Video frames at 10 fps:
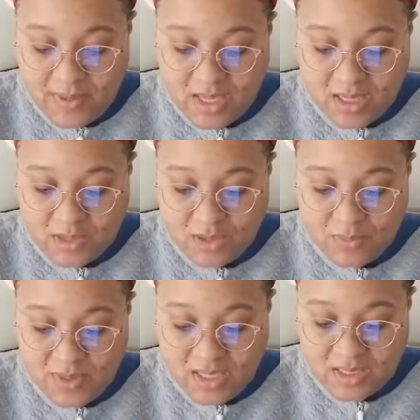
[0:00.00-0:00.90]
because
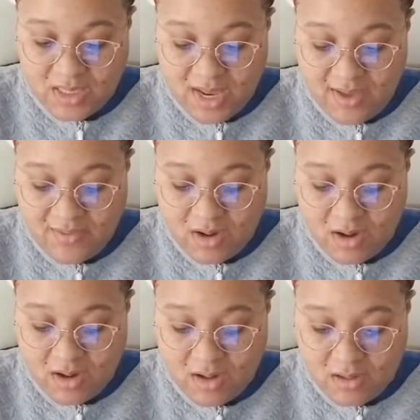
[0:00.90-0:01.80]
Soompi does not have an
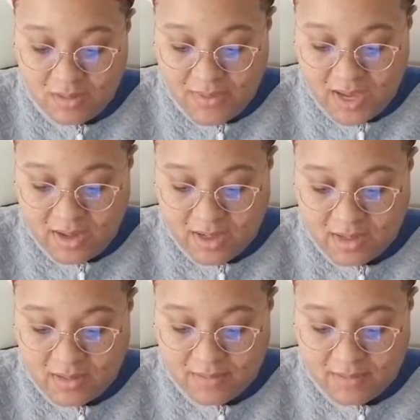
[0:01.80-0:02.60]
article about it,